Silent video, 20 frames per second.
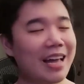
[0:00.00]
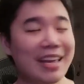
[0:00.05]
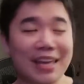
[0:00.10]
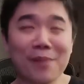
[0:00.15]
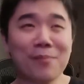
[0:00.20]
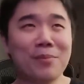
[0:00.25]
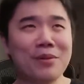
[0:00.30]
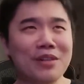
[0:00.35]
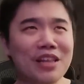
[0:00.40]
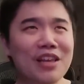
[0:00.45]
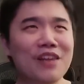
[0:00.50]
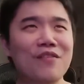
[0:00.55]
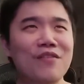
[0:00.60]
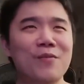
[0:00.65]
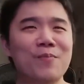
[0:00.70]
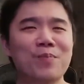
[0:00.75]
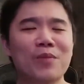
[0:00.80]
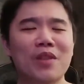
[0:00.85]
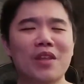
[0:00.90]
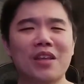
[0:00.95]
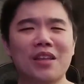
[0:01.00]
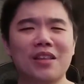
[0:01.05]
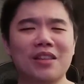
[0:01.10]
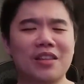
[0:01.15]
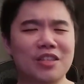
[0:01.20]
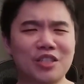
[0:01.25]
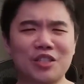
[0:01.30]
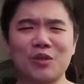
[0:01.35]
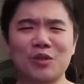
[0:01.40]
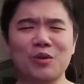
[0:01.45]
I can't believe the
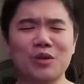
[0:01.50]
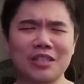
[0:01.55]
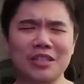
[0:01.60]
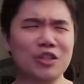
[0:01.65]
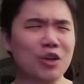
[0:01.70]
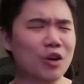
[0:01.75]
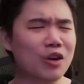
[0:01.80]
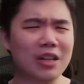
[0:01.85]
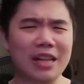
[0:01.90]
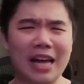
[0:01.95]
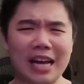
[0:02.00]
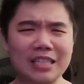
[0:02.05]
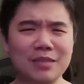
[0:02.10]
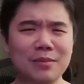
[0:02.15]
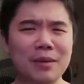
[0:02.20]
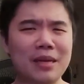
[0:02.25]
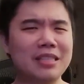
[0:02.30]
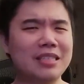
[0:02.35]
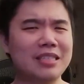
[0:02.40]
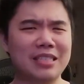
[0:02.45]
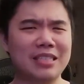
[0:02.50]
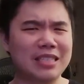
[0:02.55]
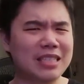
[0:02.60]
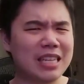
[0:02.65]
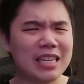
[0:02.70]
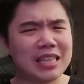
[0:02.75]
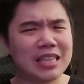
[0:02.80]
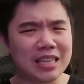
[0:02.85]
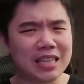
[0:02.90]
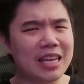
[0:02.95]
students, her classmates,
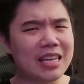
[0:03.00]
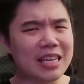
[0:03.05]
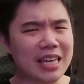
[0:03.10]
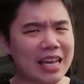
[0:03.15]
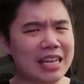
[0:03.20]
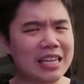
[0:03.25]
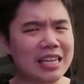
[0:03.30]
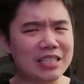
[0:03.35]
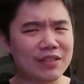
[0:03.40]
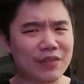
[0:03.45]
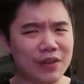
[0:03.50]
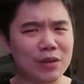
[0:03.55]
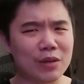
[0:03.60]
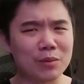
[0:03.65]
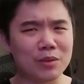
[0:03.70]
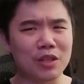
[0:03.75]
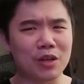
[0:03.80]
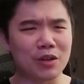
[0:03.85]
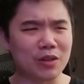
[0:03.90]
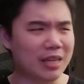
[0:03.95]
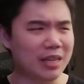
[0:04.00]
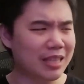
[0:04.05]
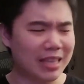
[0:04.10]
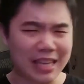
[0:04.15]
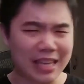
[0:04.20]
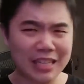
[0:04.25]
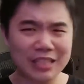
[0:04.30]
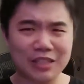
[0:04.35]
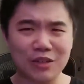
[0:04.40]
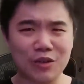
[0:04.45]
didn't like Katie's films though. Like the
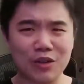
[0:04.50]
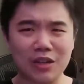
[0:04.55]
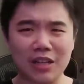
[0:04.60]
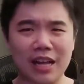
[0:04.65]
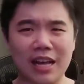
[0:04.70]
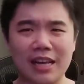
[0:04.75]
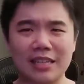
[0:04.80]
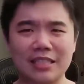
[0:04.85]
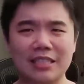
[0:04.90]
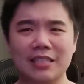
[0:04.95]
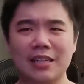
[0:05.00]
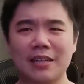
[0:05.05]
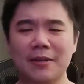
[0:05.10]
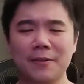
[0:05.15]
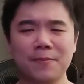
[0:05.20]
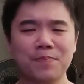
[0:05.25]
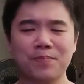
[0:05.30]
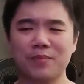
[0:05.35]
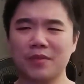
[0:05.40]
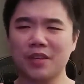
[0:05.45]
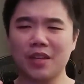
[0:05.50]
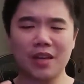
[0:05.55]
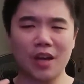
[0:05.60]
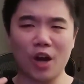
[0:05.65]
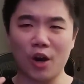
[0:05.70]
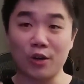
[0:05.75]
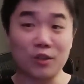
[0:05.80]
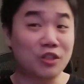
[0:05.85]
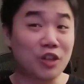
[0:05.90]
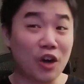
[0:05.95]
kids in her class,
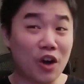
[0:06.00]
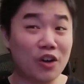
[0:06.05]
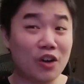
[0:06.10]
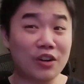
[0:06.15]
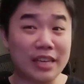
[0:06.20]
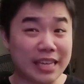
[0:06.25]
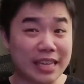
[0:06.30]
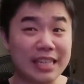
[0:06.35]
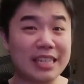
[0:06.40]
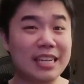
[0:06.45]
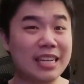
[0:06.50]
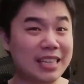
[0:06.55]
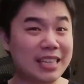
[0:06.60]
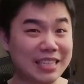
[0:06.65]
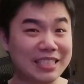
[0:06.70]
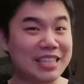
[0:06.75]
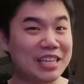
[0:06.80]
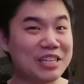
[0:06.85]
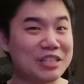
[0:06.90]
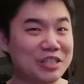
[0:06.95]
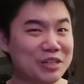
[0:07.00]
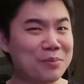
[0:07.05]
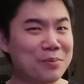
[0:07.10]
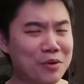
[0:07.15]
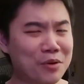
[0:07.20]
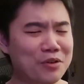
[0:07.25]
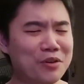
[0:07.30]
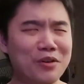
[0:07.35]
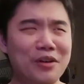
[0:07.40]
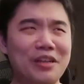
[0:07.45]
her dog eating the sentient
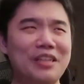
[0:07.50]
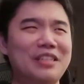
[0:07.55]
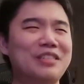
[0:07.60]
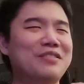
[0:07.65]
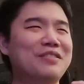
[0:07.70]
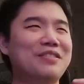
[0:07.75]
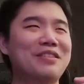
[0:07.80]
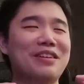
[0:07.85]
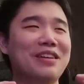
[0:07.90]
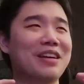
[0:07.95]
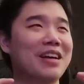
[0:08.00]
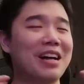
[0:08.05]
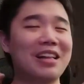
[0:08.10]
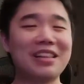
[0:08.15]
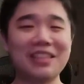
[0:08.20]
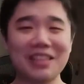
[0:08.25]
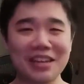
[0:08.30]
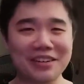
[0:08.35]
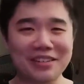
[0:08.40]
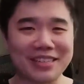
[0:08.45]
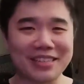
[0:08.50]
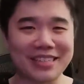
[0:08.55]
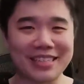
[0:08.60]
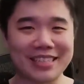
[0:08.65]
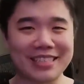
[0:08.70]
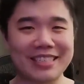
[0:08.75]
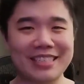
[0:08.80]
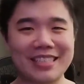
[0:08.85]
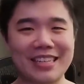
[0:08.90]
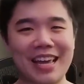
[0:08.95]
burger is
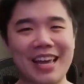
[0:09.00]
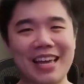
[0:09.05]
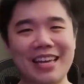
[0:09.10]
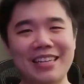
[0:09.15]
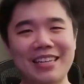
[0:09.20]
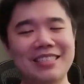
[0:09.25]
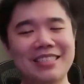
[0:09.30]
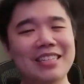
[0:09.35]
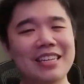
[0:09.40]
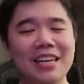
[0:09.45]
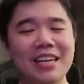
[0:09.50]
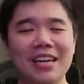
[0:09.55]
hilarious, and